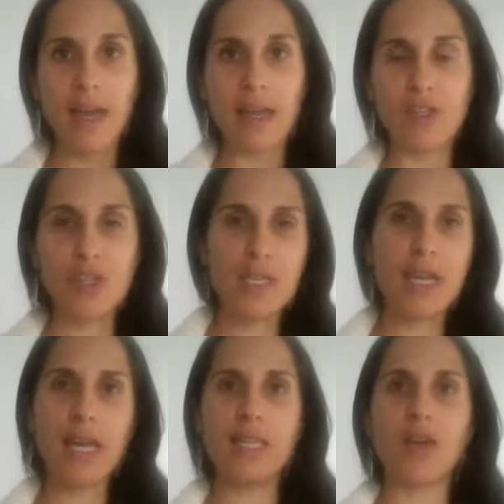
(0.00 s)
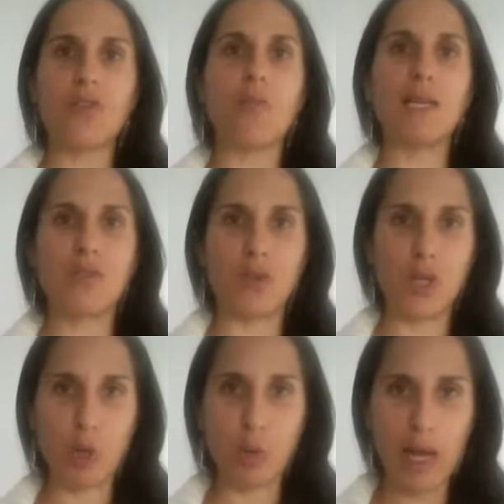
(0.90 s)
And just like any other muscle
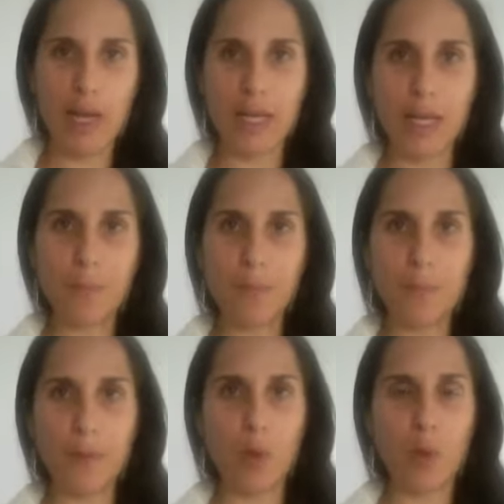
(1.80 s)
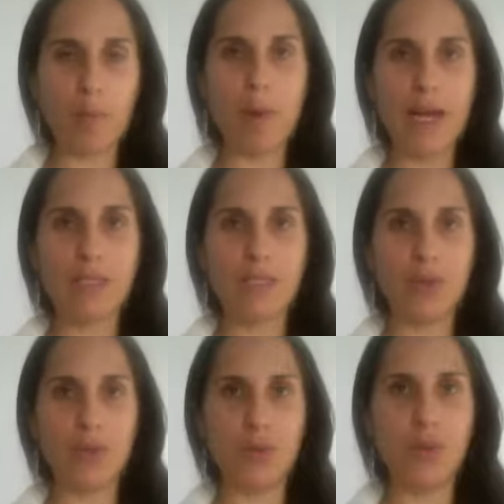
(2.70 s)
in your body, going back
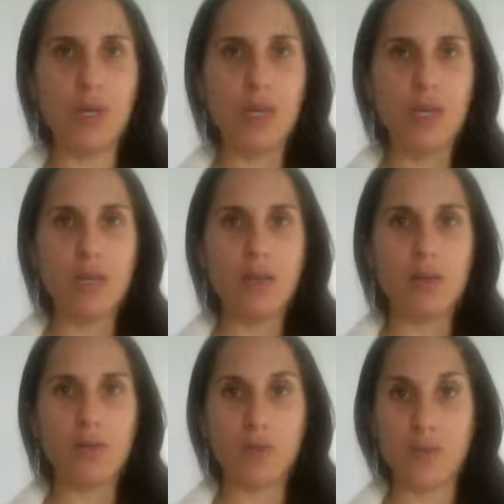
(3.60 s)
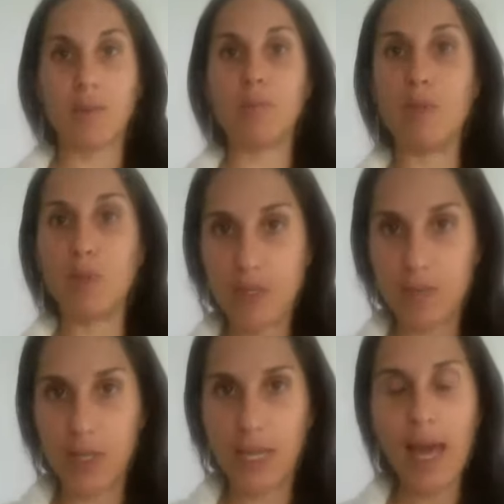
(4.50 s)
to, for some people, it's
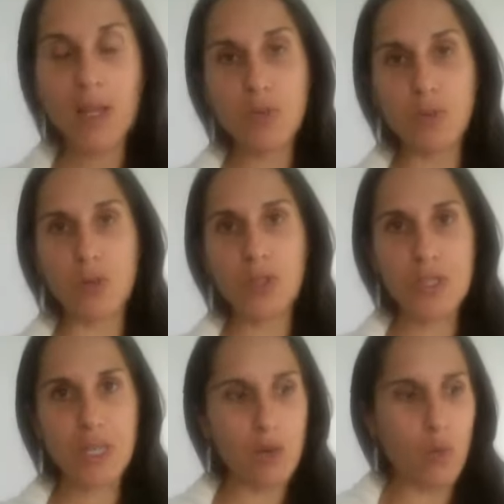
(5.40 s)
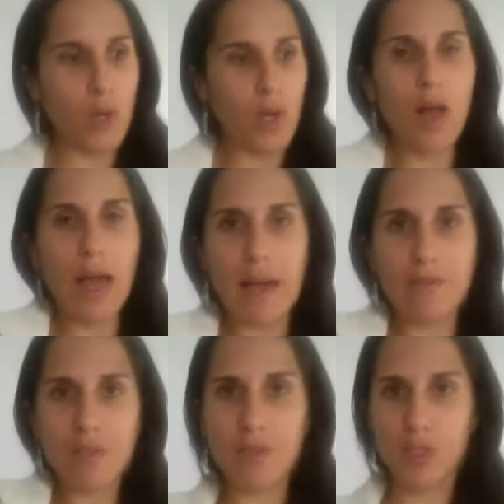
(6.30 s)
very natural, just like we all
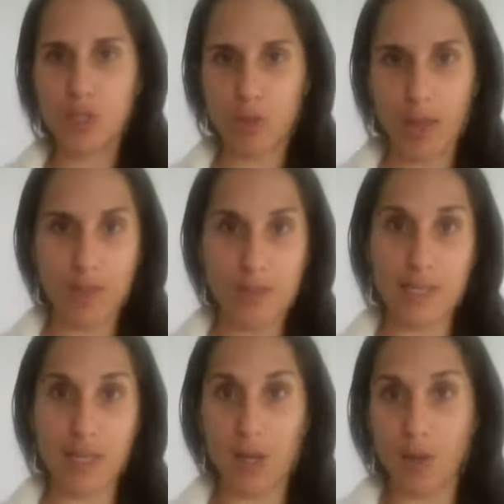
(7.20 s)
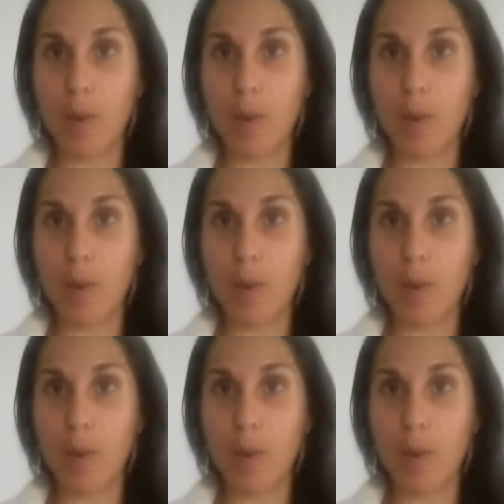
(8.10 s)
have different strengths in our